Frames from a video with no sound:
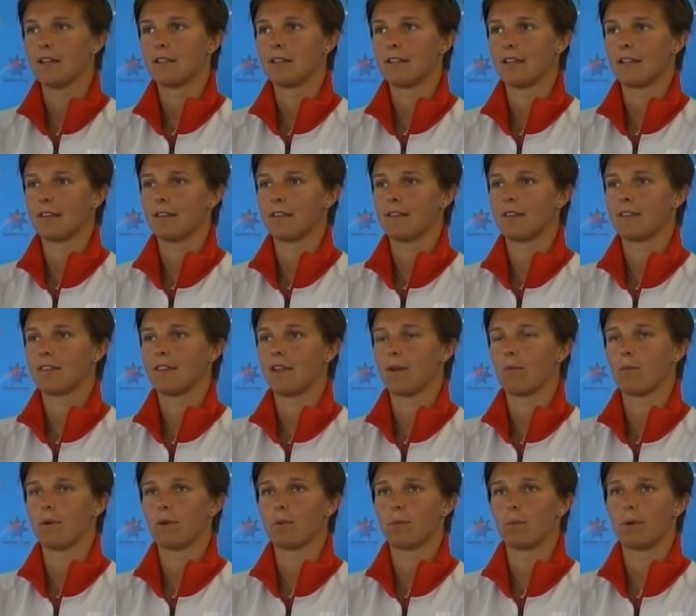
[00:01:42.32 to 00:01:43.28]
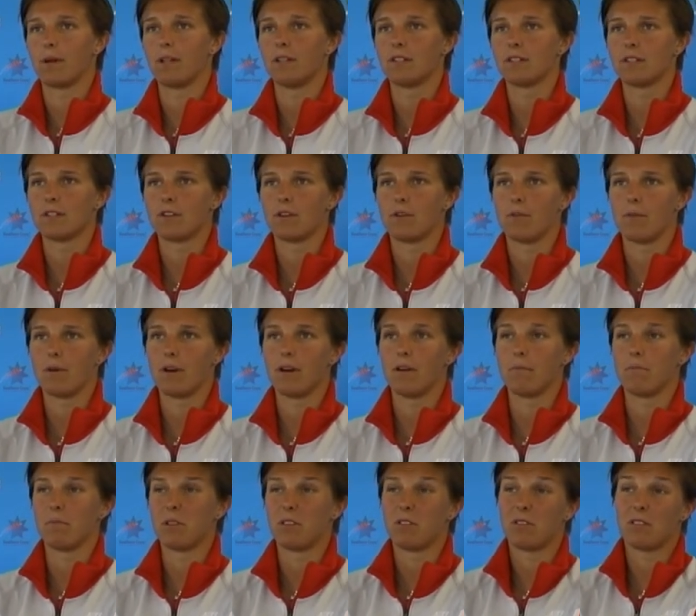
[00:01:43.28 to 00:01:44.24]
that that went well. So
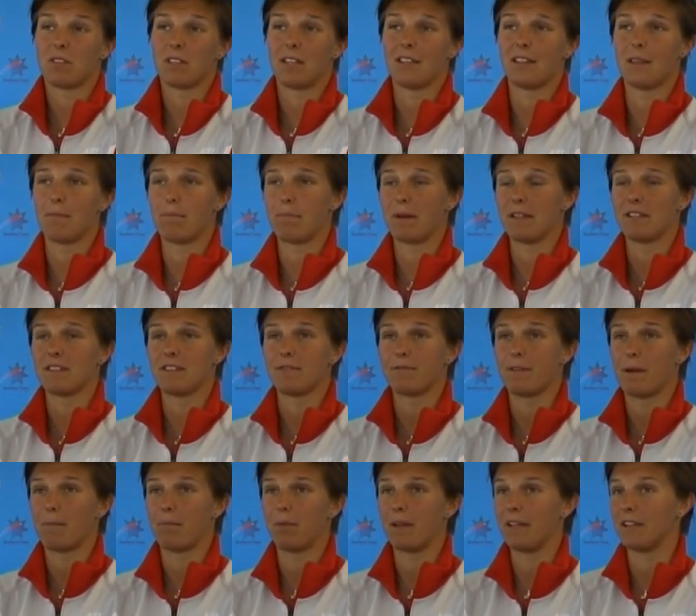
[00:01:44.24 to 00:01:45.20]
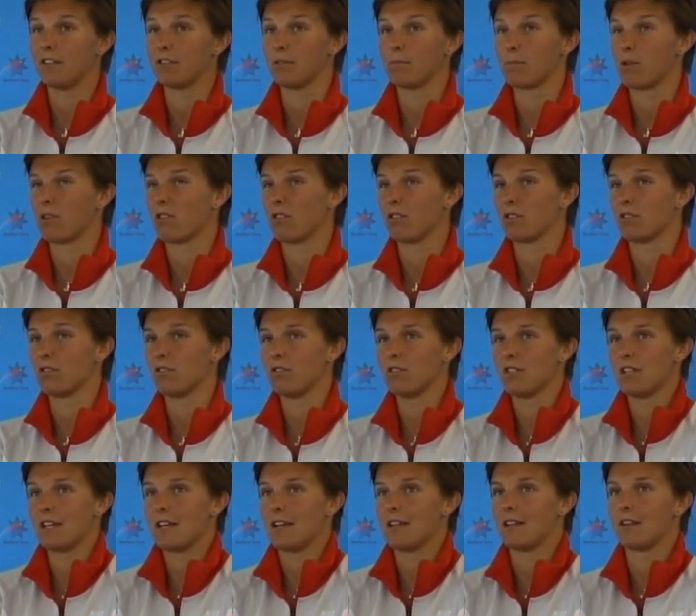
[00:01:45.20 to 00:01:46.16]
um, it, it, depends if I'm playing tomorrow or
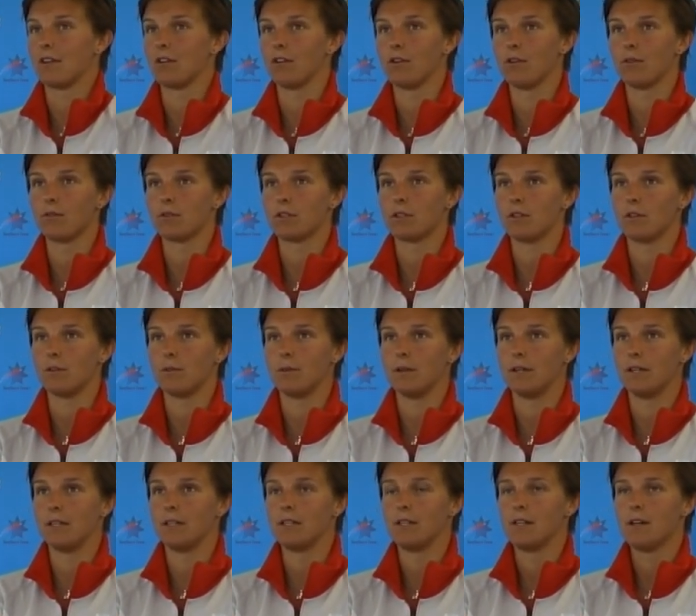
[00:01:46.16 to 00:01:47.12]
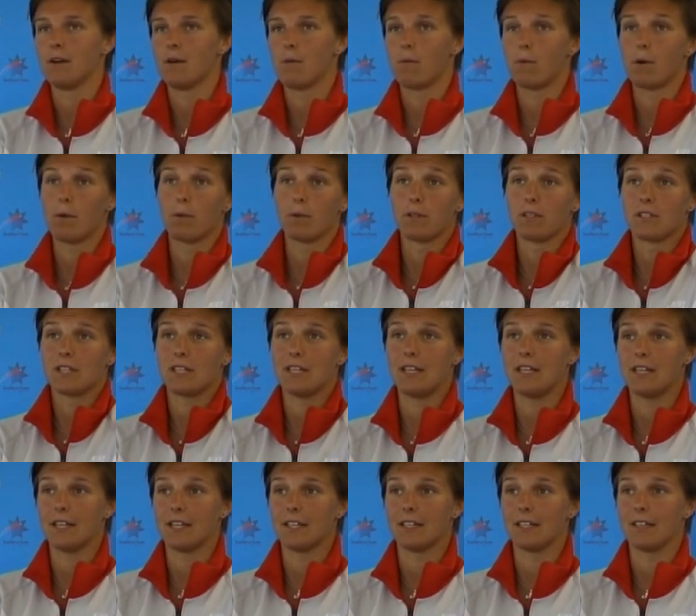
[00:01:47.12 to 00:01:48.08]
Tuesday. I don't know. So uh, we will
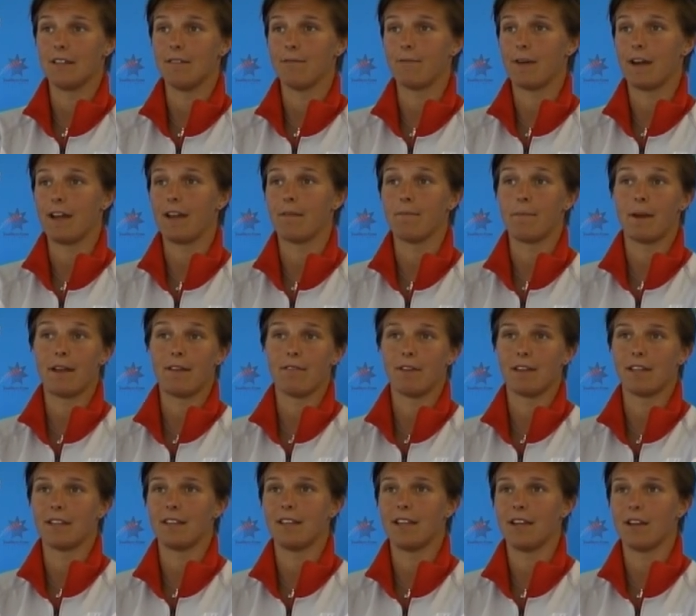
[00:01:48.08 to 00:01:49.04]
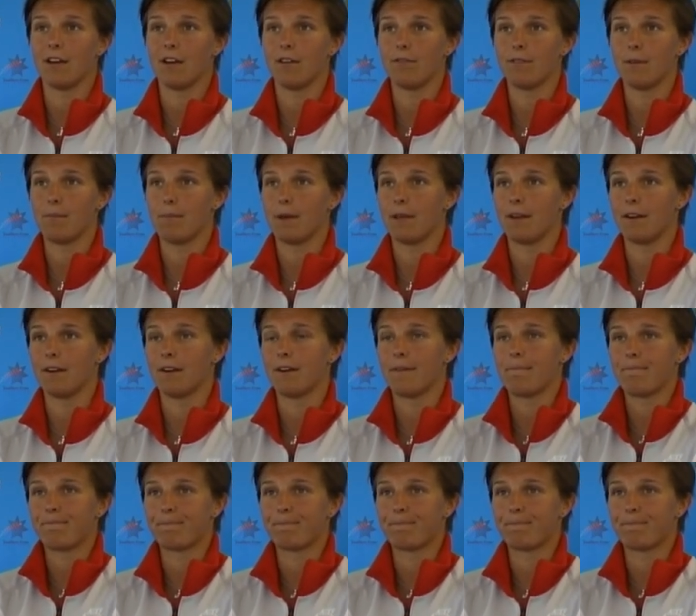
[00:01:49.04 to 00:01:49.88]
see, and if I'm having a day off, the better.